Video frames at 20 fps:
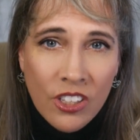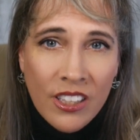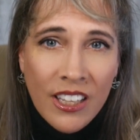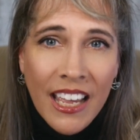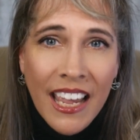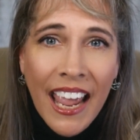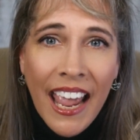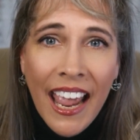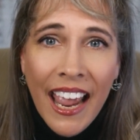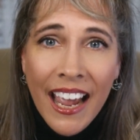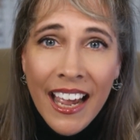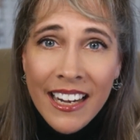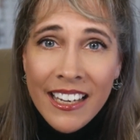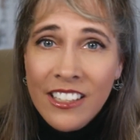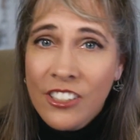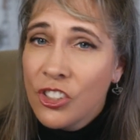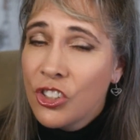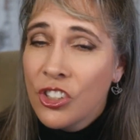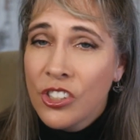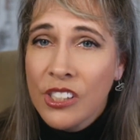The ad
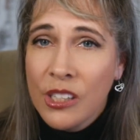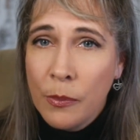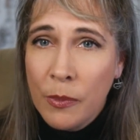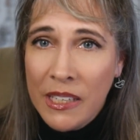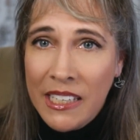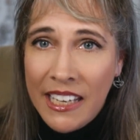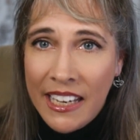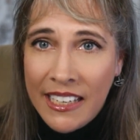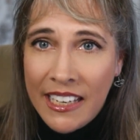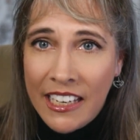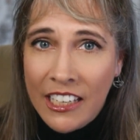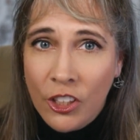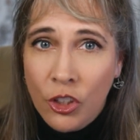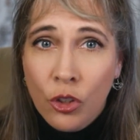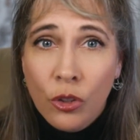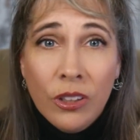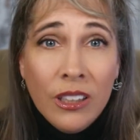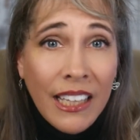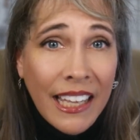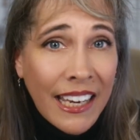is just the beginning.
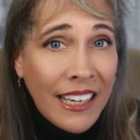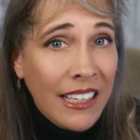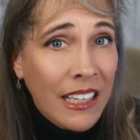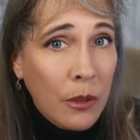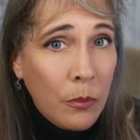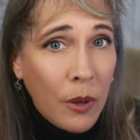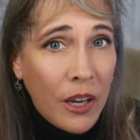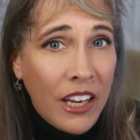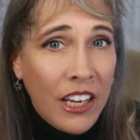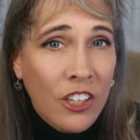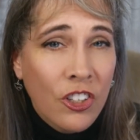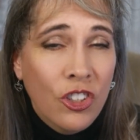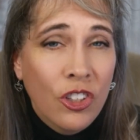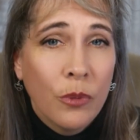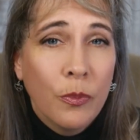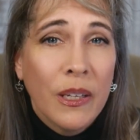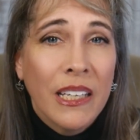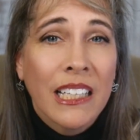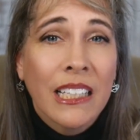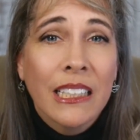Your landing page
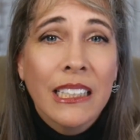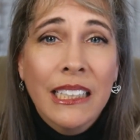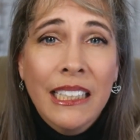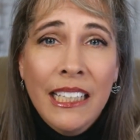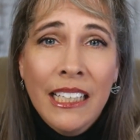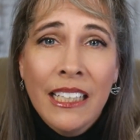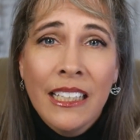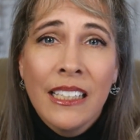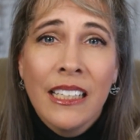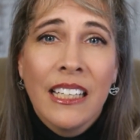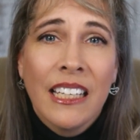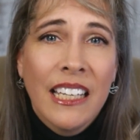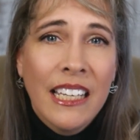should be clean,